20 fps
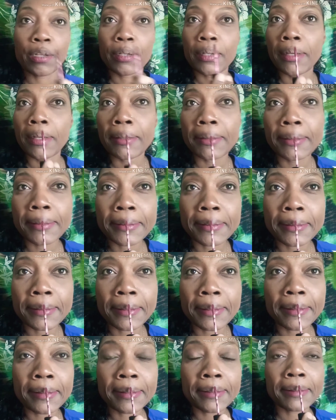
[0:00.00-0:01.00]
that looks
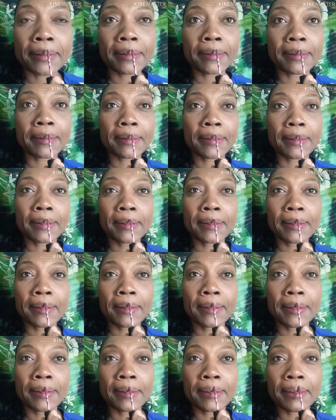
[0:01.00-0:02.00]
look
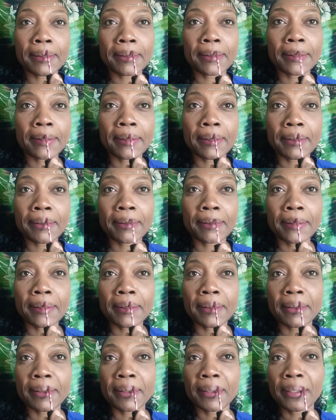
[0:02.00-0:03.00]
okay. Now color
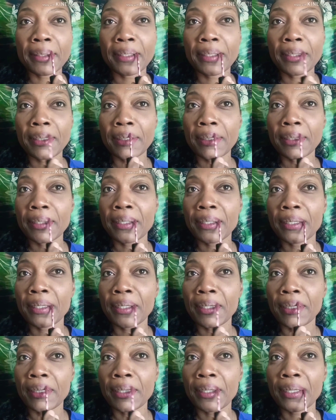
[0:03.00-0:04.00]
on here,
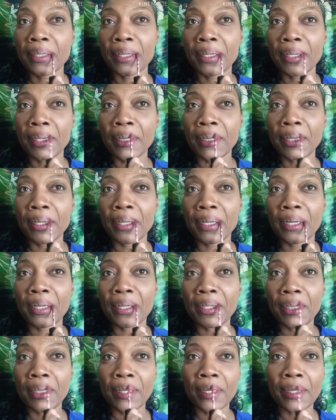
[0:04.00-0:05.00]

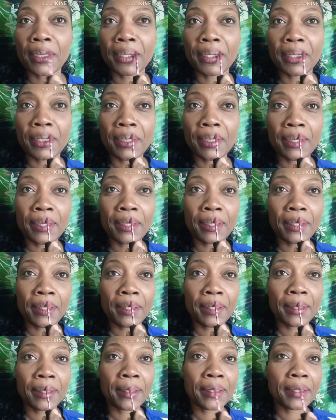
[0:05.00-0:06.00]
outline on
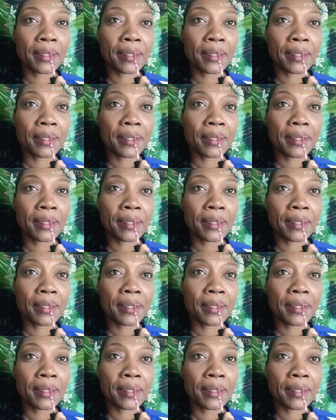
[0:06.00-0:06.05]
lip,